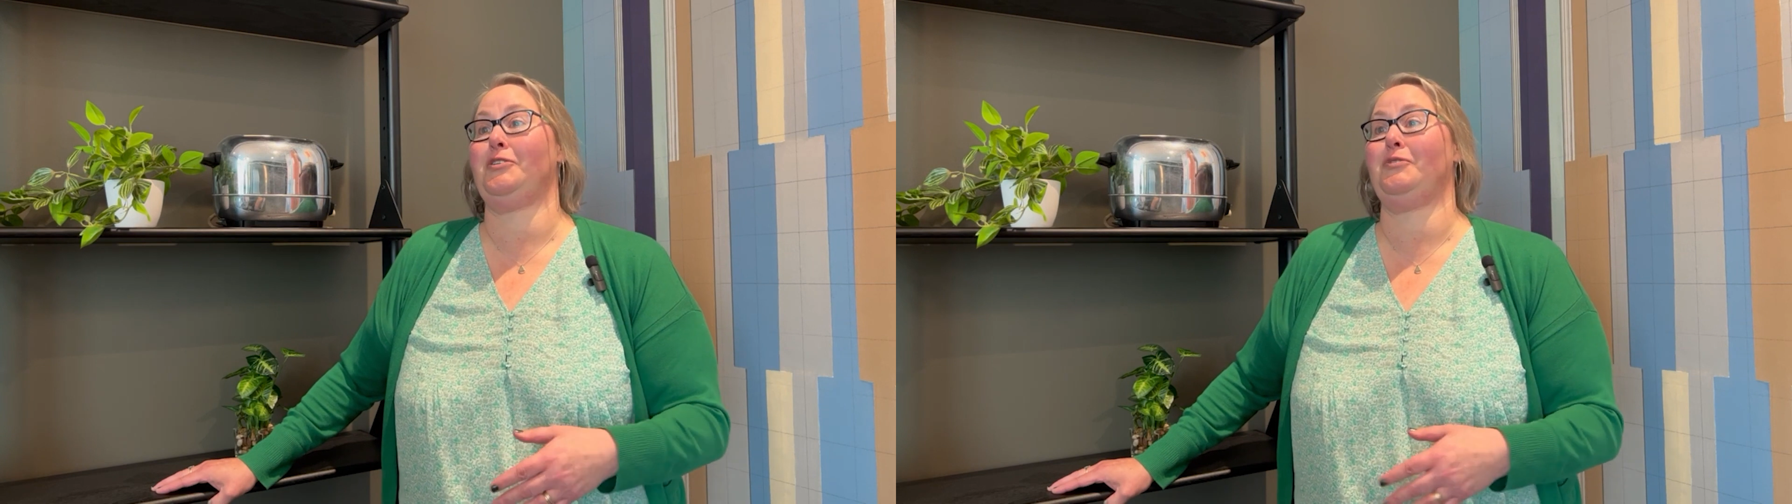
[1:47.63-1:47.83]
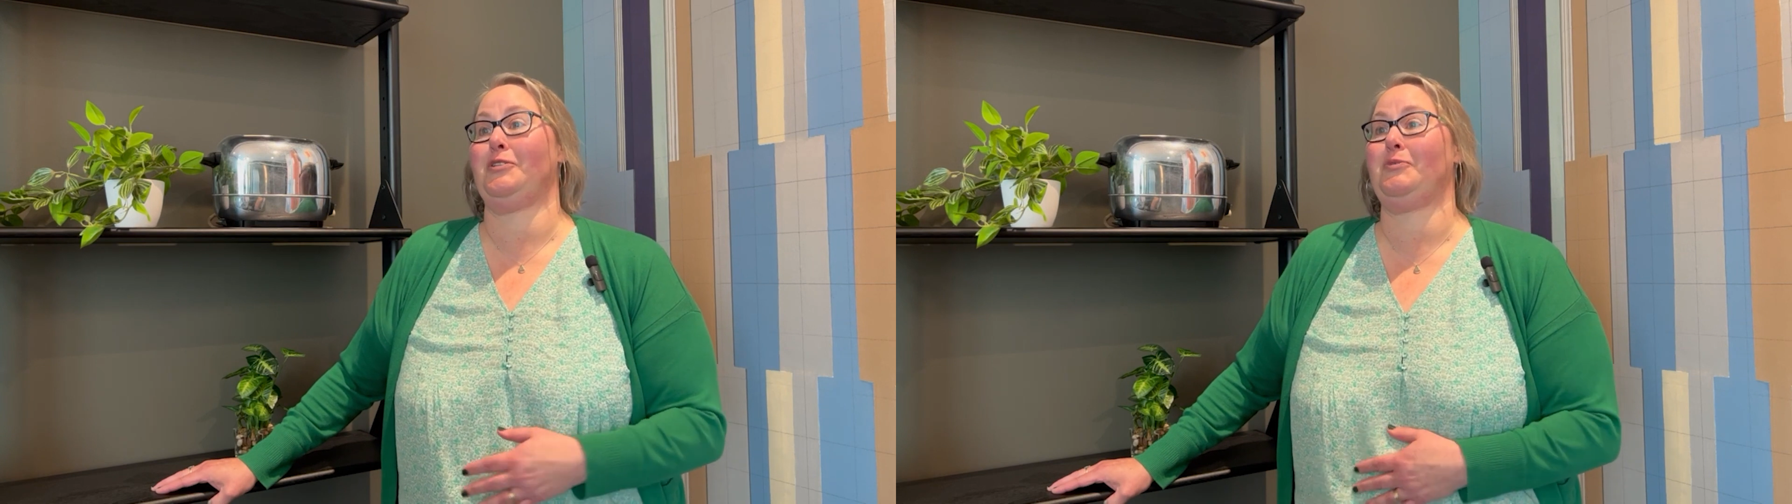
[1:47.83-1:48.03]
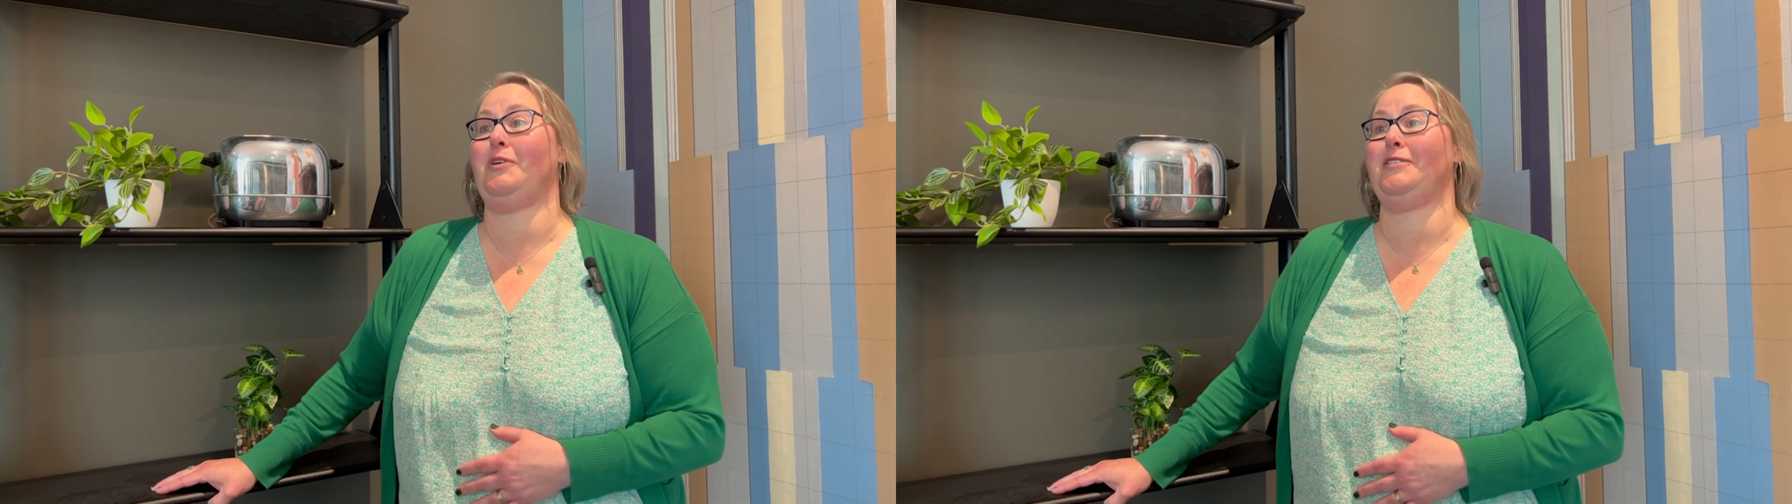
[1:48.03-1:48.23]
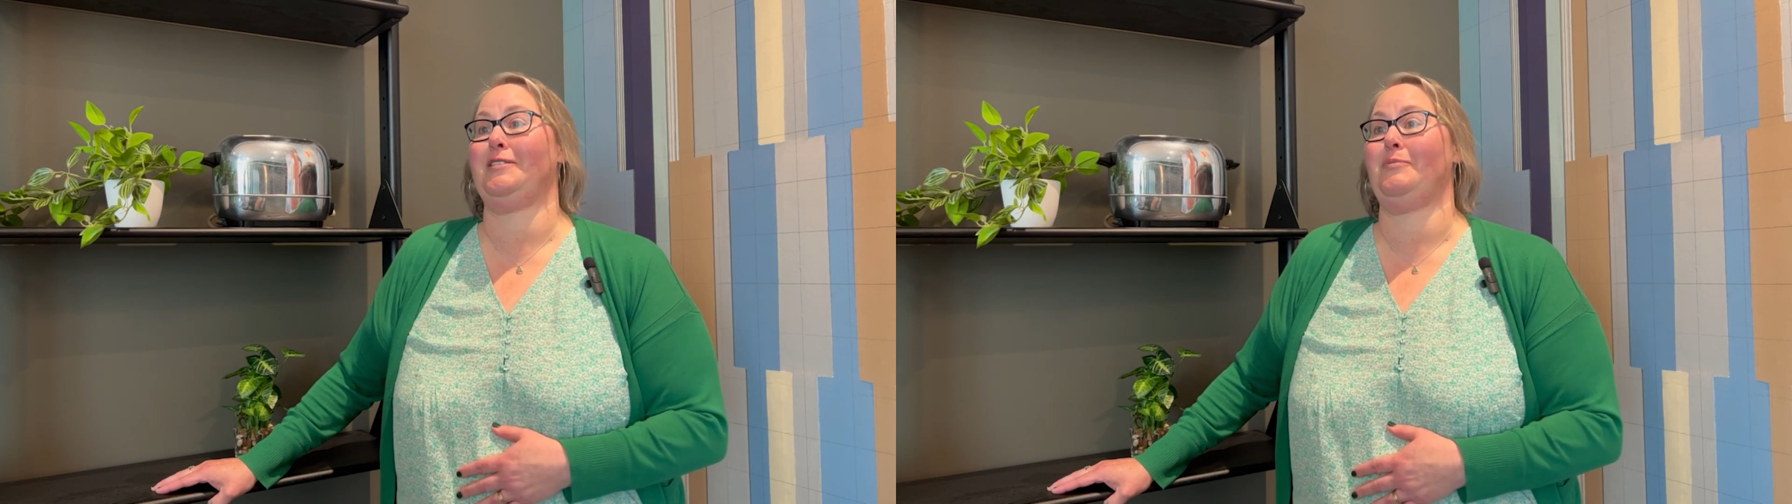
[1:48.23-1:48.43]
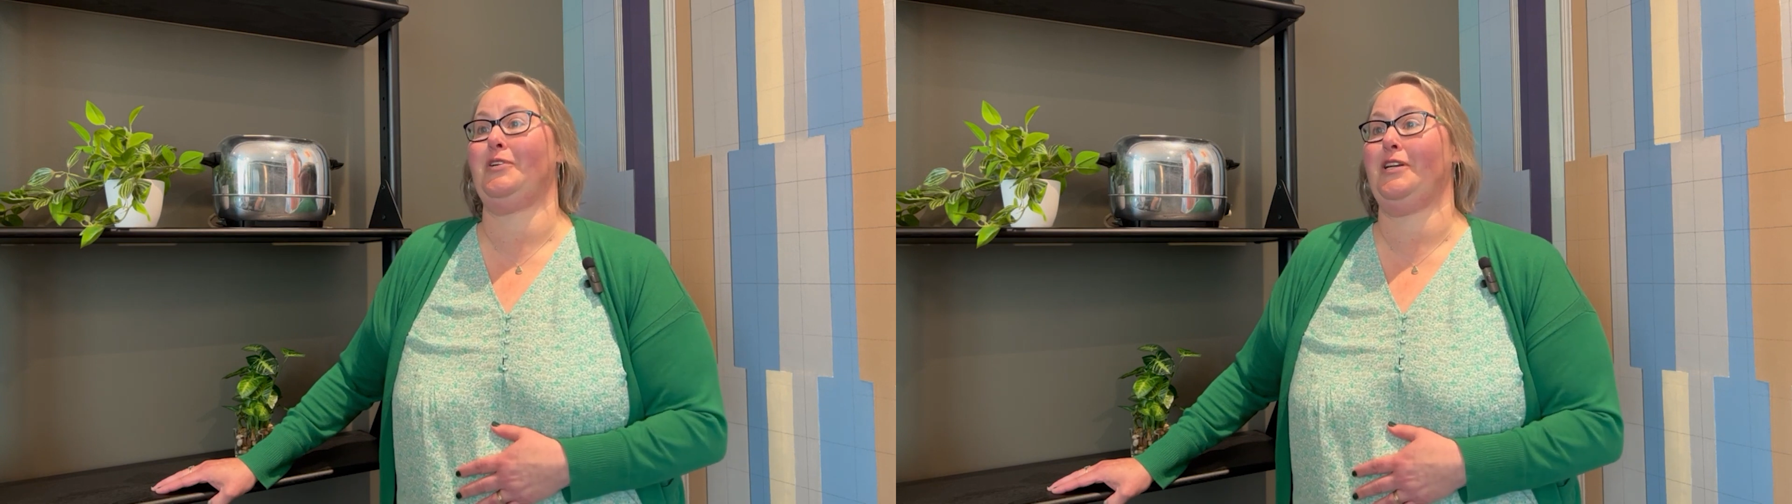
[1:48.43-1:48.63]
doing as well as
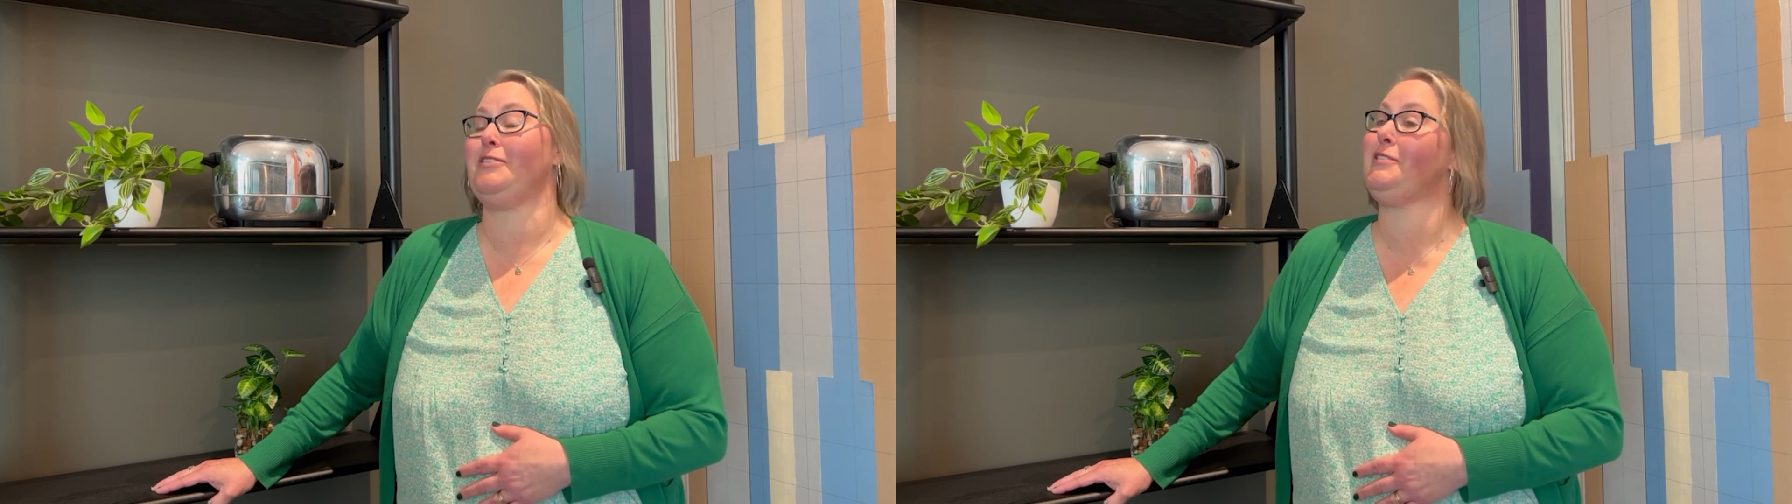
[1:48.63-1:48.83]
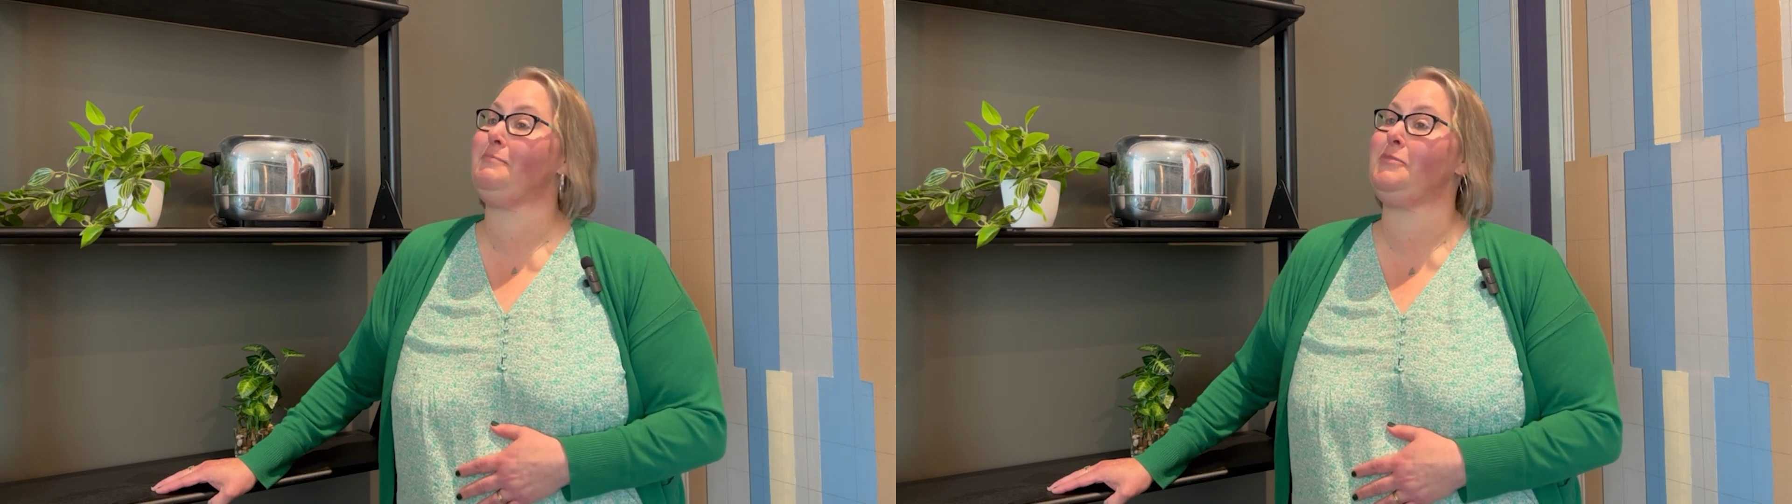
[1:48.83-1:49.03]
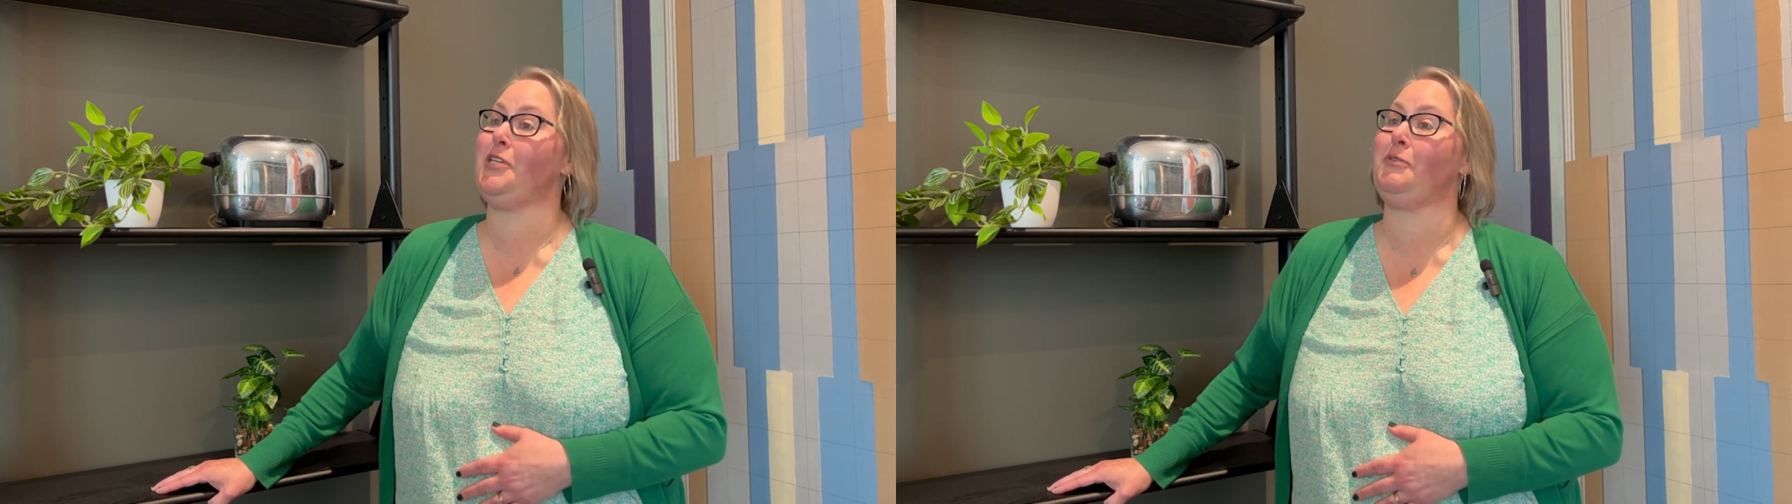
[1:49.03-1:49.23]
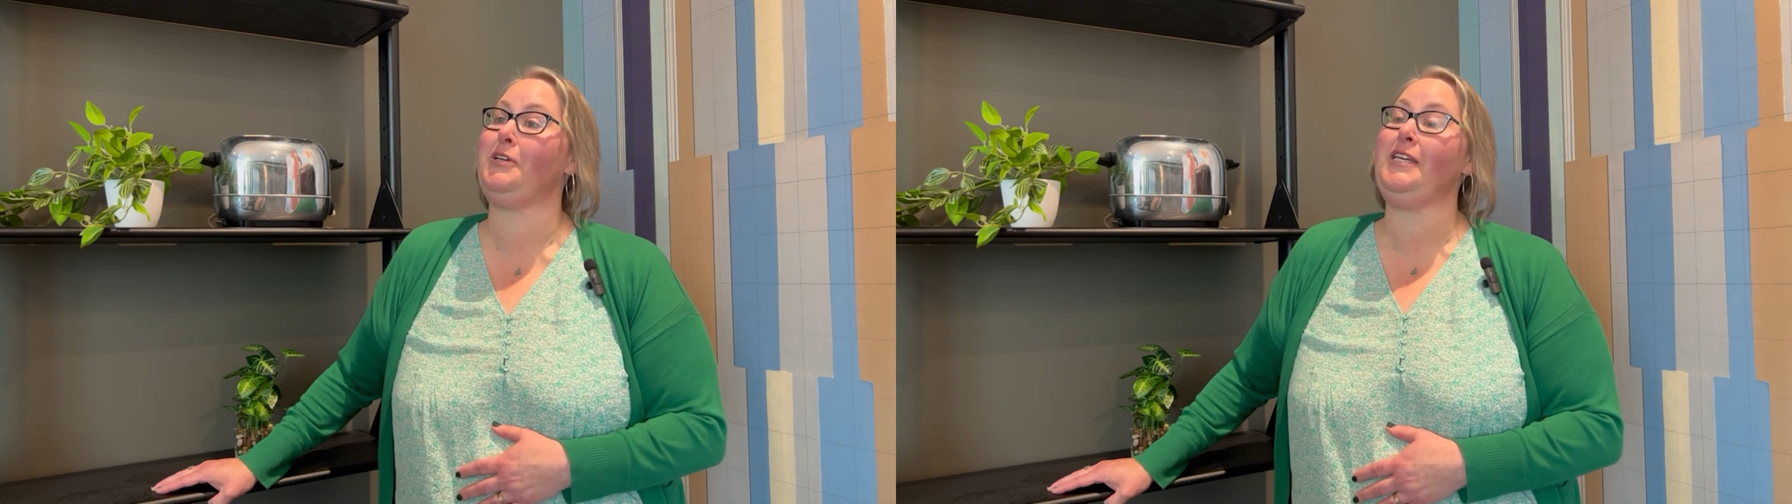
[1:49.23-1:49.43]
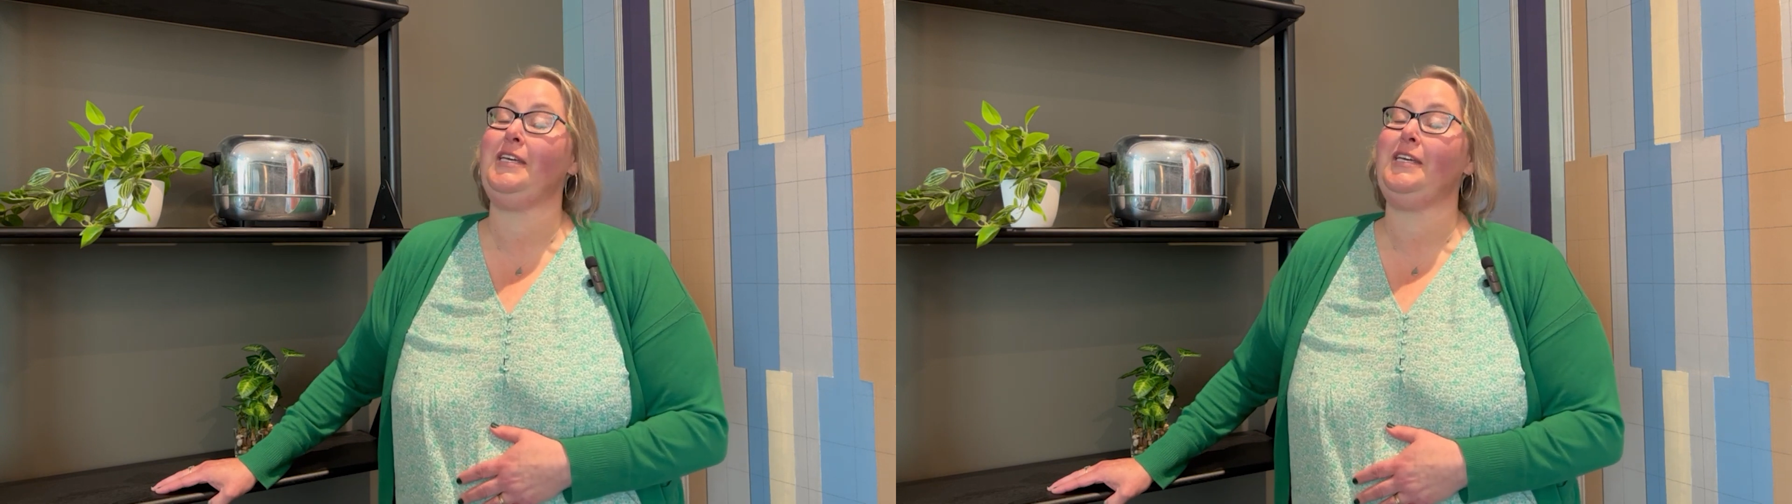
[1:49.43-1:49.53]
someone else. So